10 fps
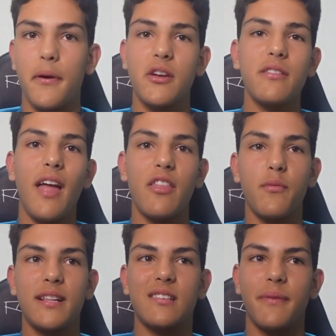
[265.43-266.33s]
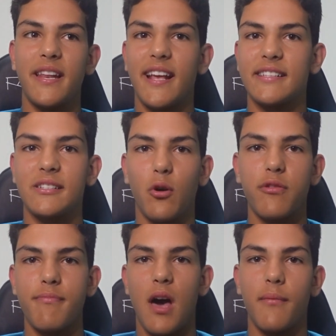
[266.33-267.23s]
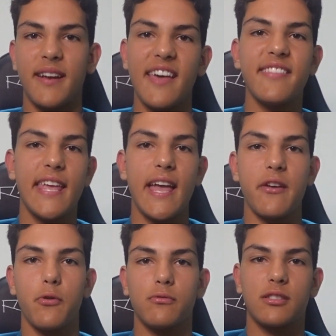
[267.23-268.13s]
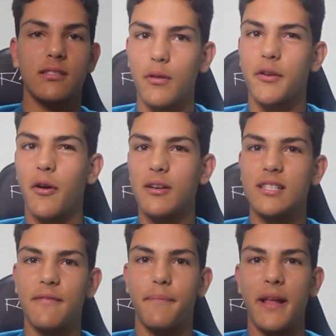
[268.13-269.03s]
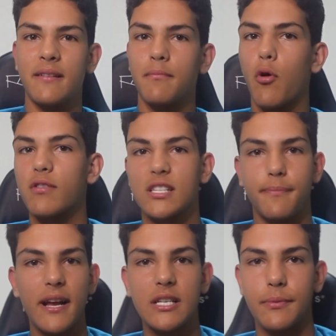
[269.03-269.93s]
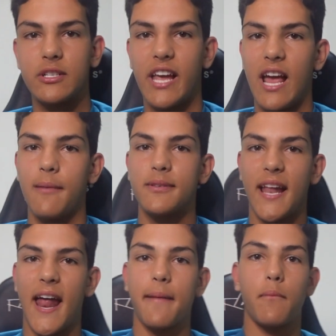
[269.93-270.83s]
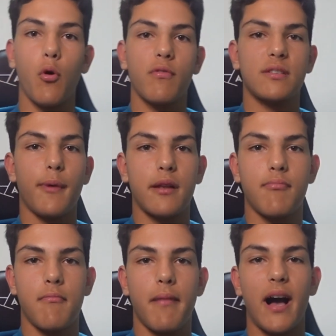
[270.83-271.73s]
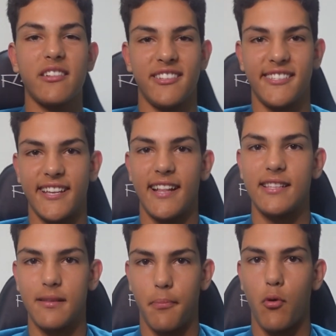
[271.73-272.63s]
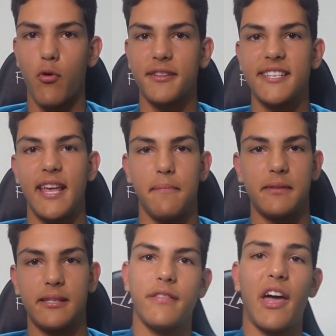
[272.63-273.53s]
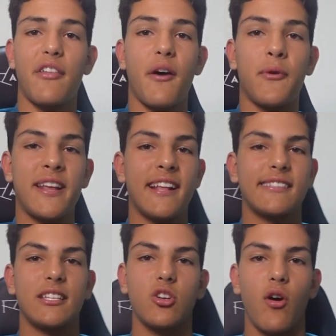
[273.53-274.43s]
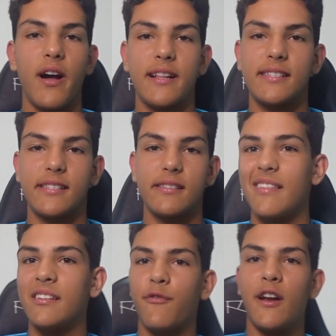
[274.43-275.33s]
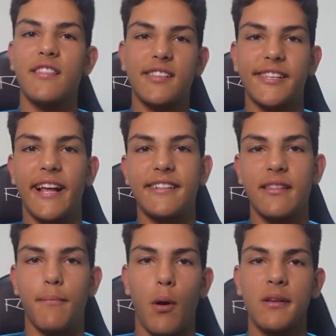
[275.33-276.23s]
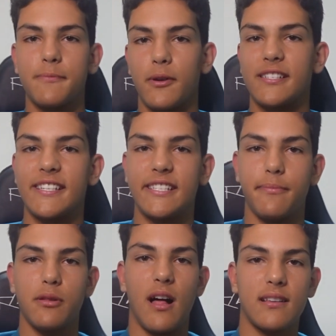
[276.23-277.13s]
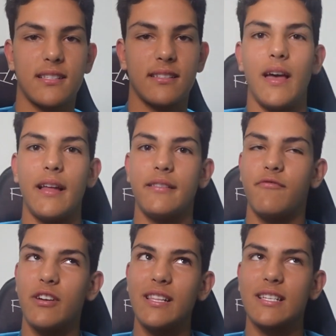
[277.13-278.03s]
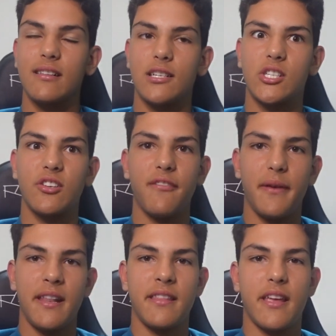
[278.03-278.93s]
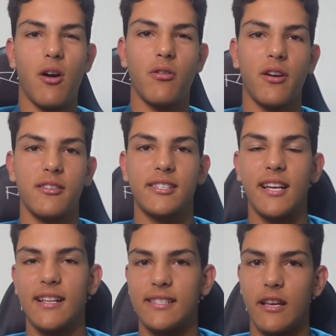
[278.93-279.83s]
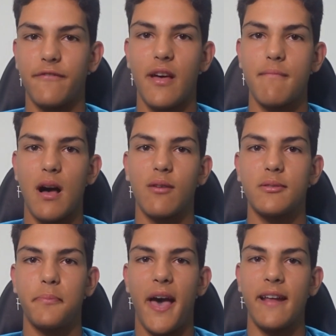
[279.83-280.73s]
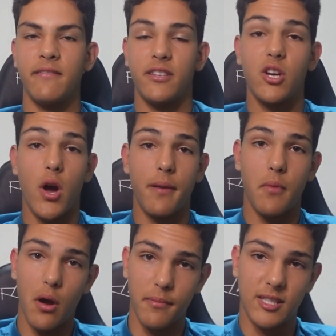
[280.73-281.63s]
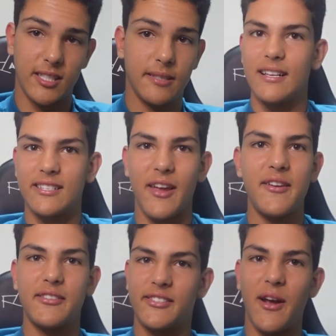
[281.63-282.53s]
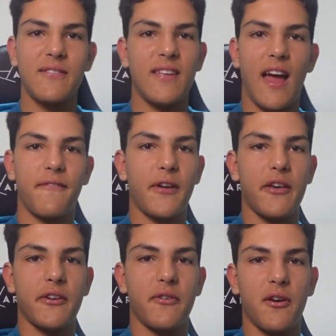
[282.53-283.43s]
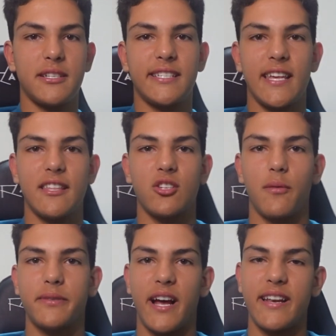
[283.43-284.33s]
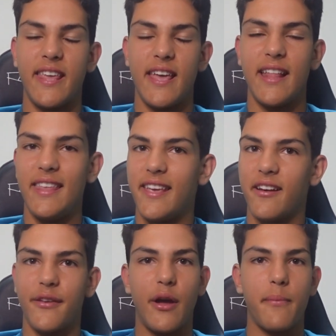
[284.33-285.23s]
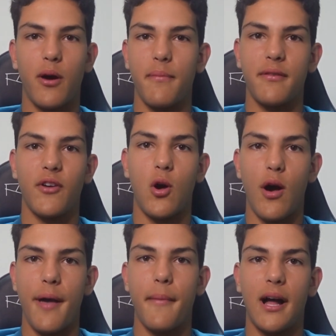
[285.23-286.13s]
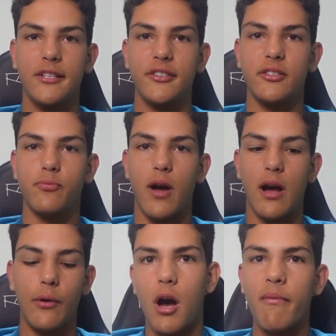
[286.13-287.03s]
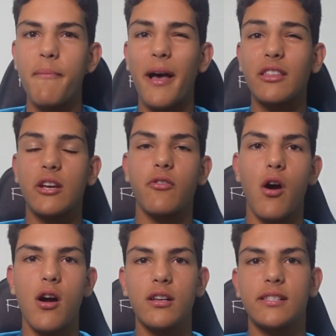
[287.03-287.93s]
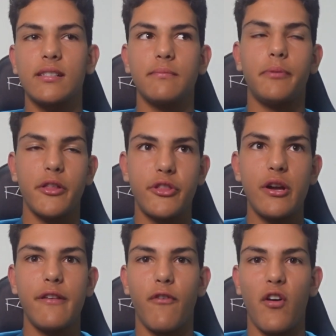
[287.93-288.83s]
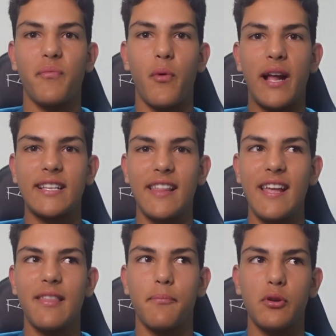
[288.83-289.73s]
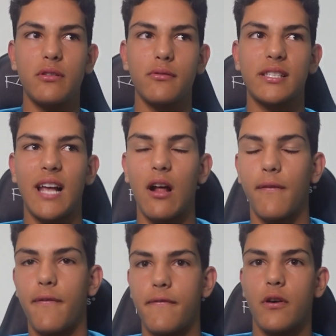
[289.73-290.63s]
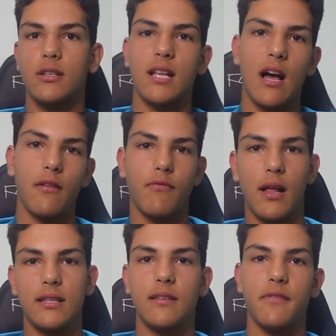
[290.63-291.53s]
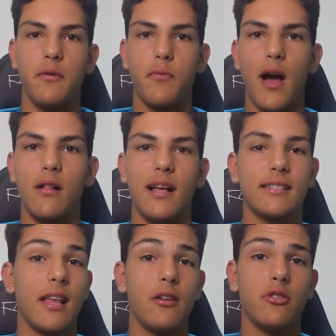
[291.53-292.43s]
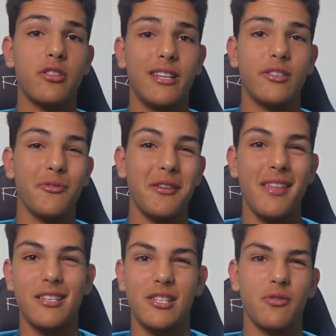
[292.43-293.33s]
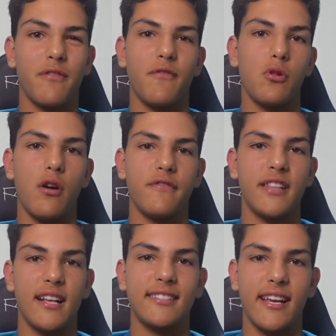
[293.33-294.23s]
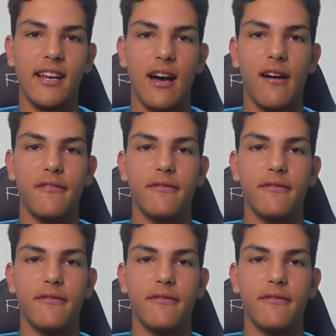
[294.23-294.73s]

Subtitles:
but their only other wins have been against North Melbourne and the Eagles, while the Crows have beaten more respectable teams and had more respectable margins against the poorer teams. They got that win against the Giants, and then defeated the Saints and the Bombers by 60+. And really realistically should have beaten the Gold Coast Suns if that mark was paid in the dying moments. So you certainly have to go the Crows to get the job done here, and you got to go by a bit of a higher margin as well. I'm going to back the Crows by 35 points. I think the Blues will start off the first half relatively well, as they usually do, and then just sort of fall off in that second half.